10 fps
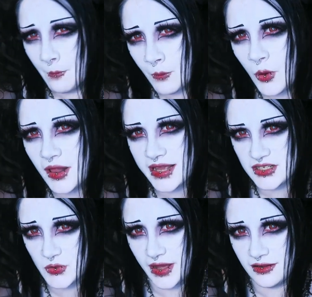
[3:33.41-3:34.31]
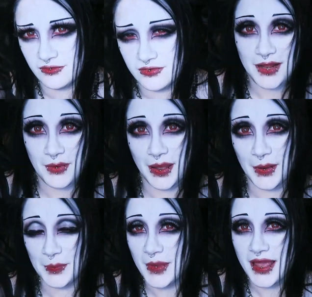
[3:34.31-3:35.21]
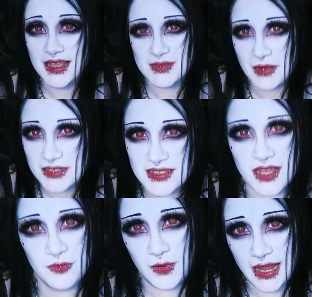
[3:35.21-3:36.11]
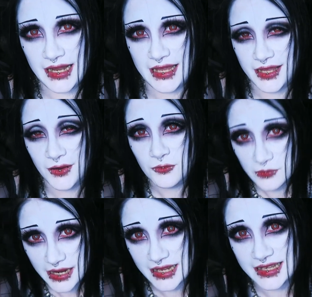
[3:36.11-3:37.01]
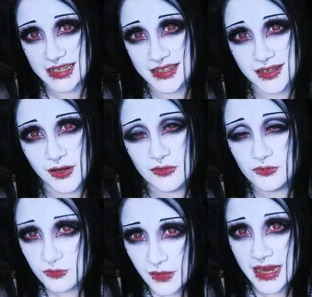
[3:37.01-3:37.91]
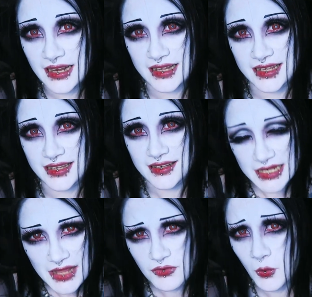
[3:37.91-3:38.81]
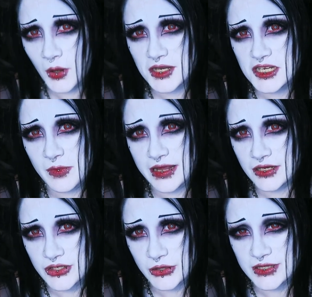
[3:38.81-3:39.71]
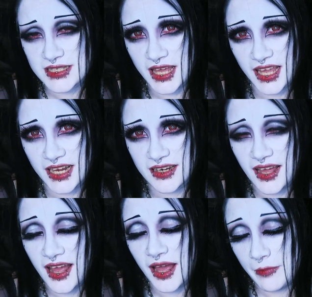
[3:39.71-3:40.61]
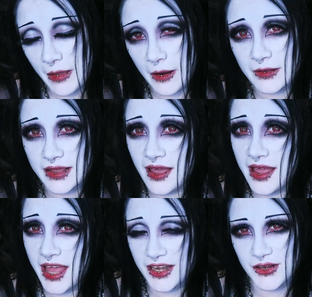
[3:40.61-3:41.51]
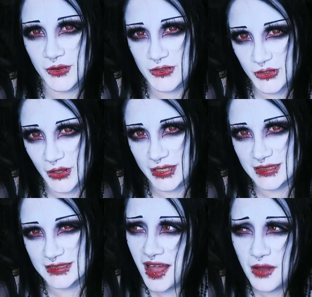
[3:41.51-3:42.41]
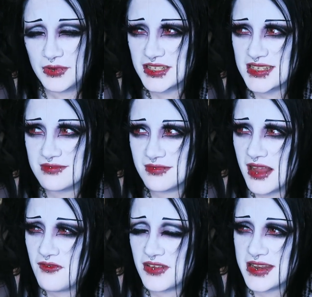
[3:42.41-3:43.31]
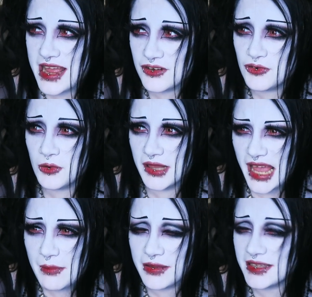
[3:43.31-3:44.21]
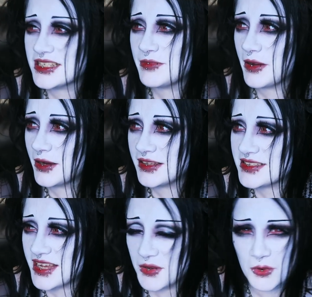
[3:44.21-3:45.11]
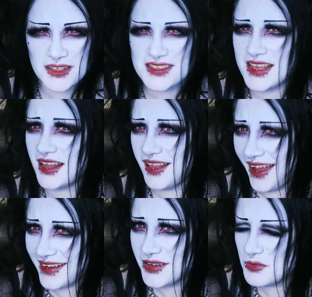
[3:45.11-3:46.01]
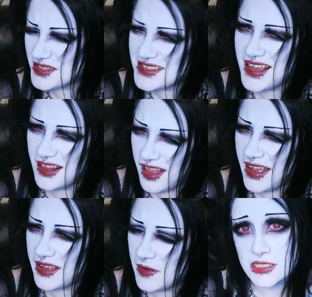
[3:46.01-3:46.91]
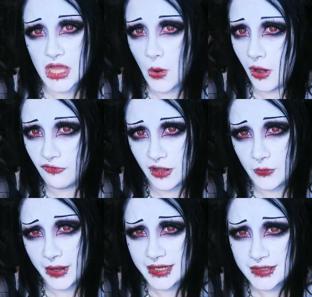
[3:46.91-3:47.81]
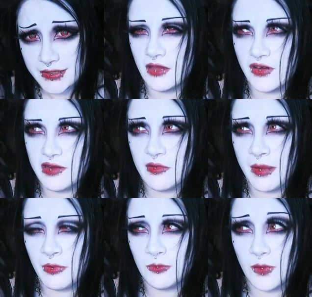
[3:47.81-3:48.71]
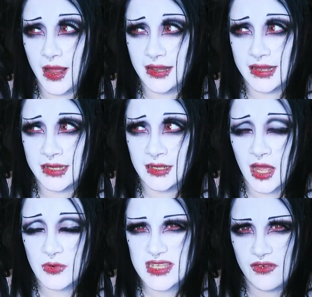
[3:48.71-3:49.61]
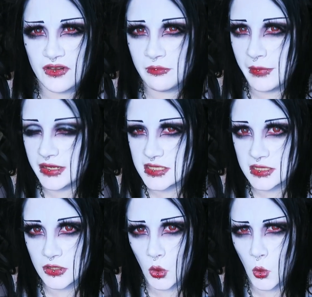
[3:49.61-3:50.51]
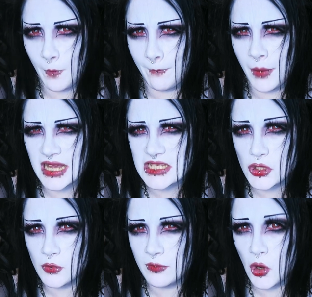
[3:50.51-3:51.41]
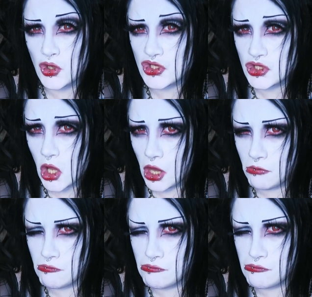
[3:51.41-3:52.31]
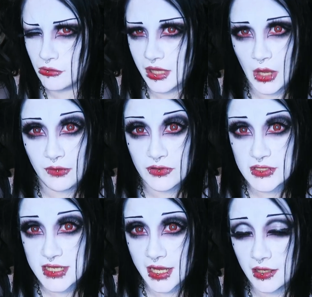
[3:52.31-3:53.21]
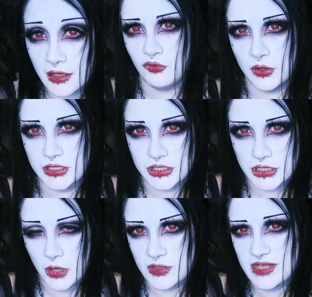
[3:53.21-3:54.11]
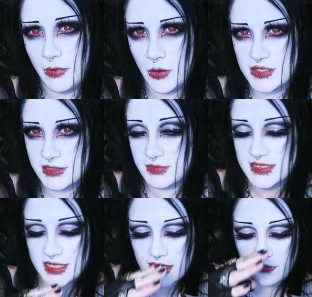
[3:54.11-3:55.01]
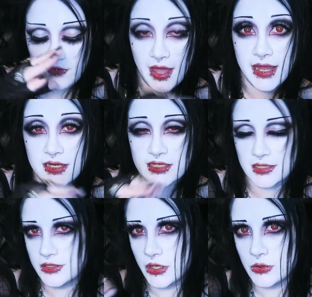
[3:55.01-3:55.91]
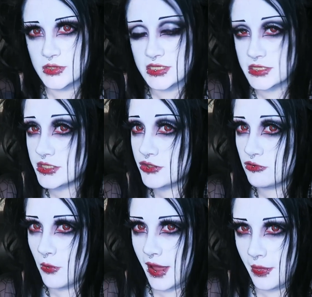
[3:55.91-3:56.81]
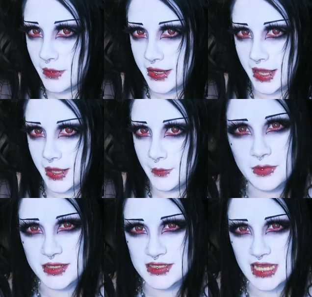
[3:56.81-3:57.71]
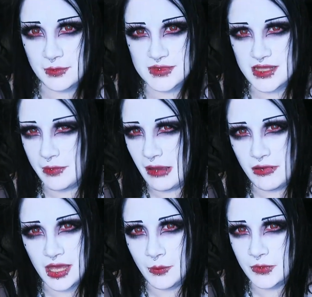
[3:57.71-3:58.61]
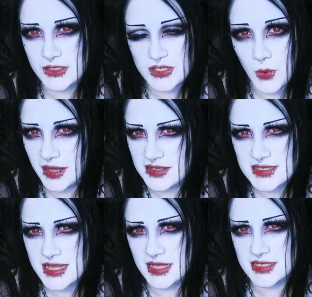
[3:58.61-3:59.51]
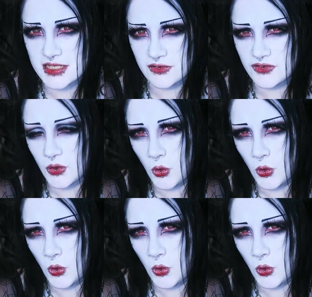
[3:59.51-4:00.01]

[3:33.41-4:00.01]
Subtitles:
more like 12. Anyway, as much as I really, really, really never wanted to be induced again, apparently I had no choice. I would just love a natural labor experience. Like, what is that like? What's that like? So off I went. If I remember rightly, I was given a medicine called misoprostol, however you say it, of which I was supposed to receive 8 doses throughout the day. But it seems that maybe I'm just quite sensitive to